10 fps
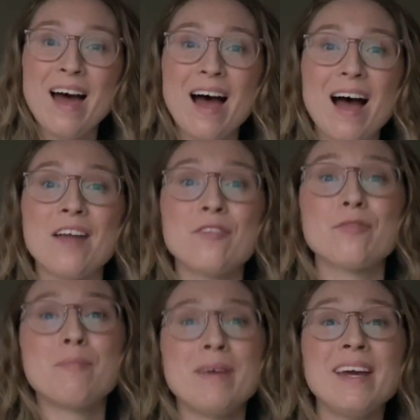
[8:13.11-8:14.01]
And for
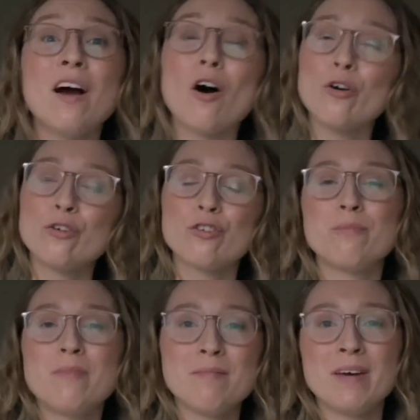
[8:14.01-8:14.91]
me,
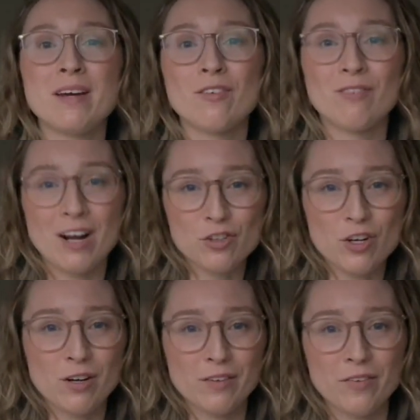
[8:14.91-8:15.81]
Ocean Mimic rash
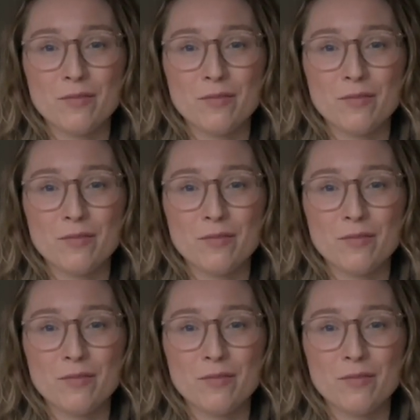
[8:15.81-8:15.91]
guards